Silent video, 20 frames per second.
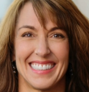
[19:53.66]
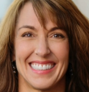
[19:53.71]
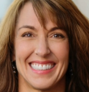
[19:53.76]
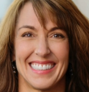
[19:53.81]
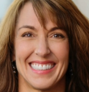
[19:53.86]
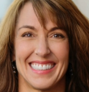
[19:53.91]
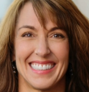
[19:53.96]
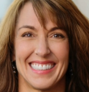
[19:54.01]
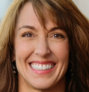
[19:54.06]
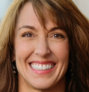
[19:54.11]

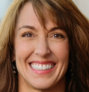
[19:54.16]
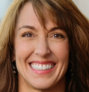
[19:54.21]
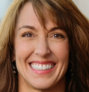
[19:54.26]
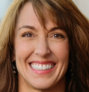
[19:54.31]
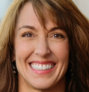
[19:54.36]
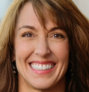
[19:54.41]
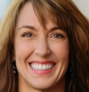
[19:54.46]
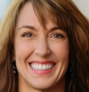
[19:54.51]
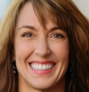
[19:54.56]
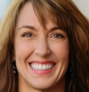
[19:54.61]

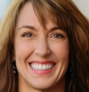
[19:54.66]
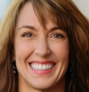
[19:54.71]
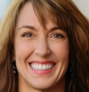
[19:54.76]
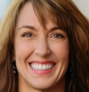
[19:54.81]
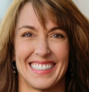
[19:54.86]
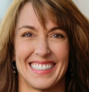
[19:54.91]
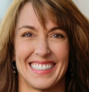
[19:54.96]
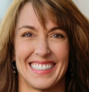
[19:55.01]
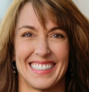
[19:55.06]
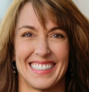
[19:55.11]

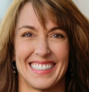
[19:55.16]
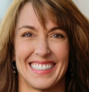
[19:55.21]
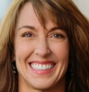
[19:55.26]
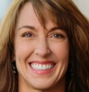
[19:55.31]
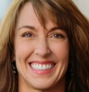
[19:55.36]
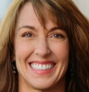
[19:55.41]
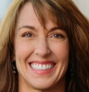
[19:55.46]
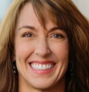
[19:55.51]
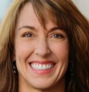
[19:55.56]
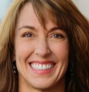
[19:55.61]

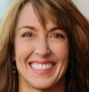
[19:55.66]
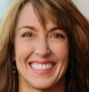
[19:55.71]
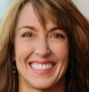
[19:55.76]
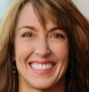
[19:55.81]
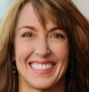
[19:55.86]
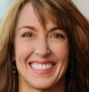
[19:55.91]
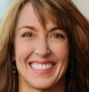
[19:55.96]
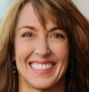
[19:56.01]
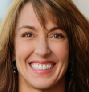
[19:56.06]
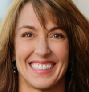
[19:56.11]

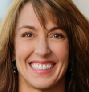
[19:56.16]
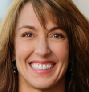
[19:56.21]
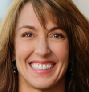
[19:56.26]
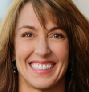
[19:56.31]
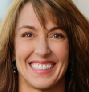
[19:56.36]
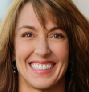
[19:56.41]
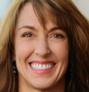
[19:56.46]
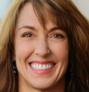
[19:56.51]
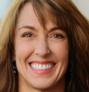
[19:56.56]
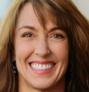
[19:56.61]

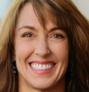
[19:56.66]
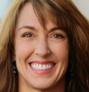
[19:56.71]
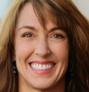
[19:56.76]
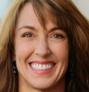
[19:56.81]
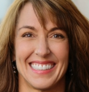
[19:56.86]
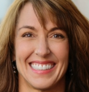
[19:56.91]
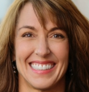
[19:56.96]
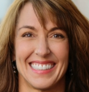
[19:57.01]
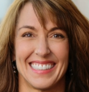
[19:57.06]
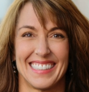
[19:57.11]

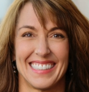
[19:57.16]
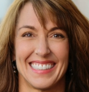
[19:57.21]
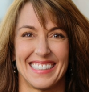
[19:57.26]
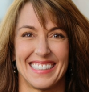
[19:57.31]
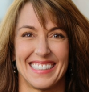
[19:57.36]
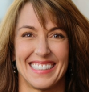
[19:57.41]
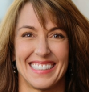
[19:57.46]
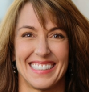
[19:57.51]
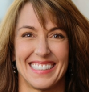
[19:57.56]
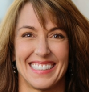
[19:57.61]

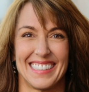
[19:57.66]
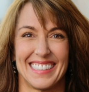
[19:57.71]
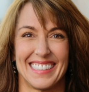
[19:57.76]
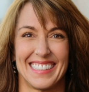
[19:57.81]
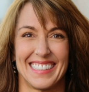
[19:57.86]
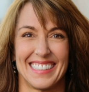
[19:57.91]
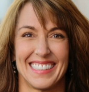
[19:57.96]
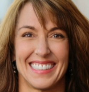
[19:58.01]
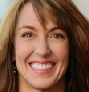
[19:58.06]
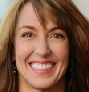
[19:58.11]

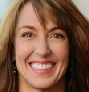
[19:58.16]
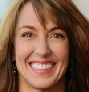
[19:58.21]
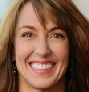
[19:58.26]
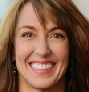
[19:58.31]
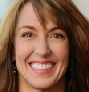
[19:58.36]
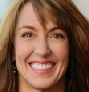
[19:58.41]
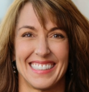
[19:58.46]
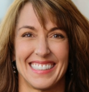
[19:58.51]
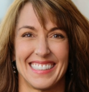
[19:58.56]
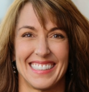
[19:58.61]

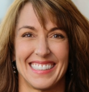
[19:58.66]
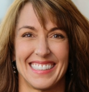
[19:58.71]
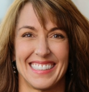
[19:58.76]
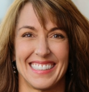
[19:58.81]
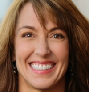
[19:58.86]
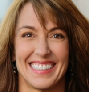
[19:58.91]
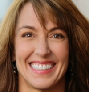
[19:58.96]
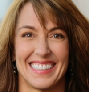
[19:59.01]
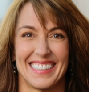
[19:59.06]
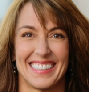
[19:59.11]

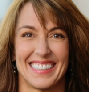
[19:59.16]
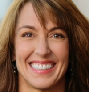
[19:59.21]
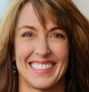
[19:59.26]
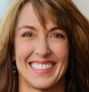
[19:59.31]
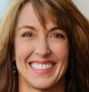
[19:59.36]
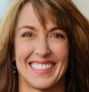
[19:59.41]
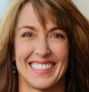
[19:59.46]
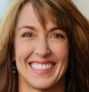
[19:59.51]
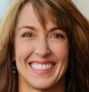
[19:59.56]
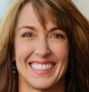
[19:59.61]

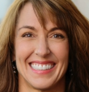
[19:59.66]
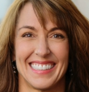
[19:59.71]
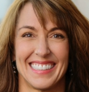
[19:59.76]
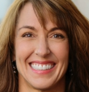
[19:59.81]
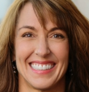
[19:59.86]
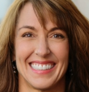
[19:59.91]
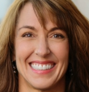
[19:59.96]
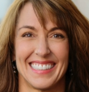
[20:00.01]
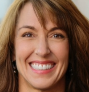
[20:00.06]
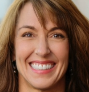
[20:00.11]

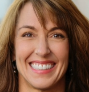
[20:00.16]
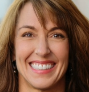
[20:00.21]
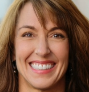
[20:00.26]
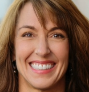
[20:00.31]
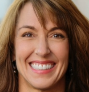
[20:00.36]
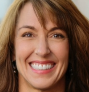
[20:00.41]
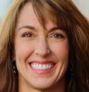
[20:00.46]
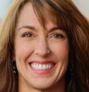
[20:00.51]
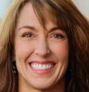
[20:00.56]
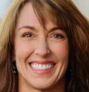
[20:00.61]

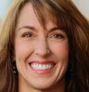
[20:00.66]
[no speech]